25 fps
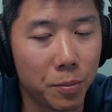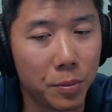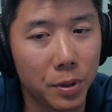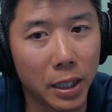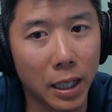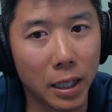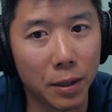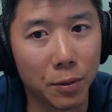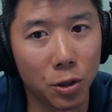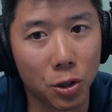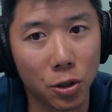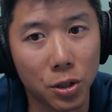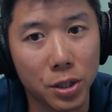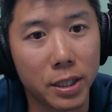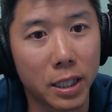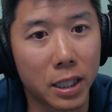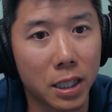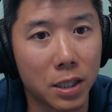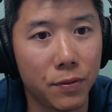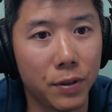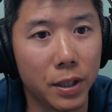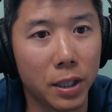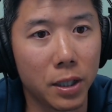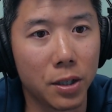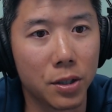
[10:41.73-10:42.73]
that earn six
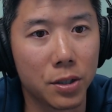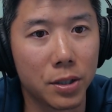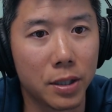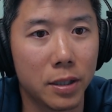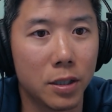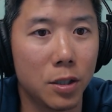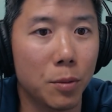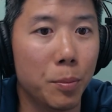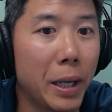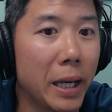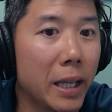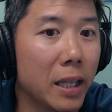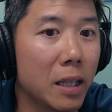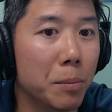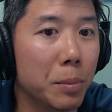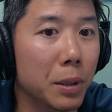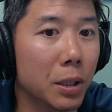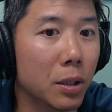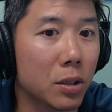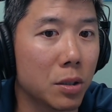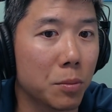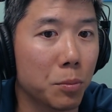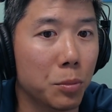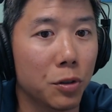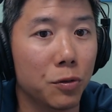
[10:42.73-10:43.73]
figures to pay the
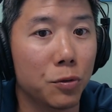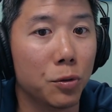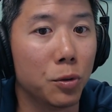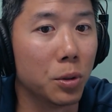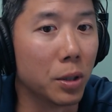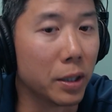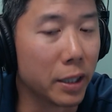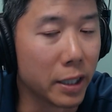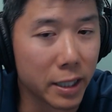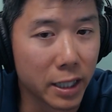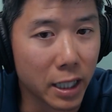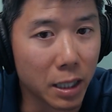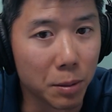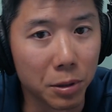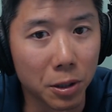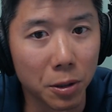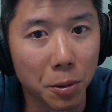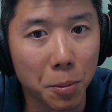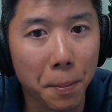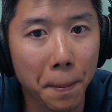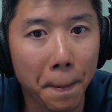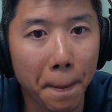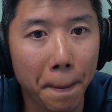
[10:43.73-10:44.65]
bills and put food on the table.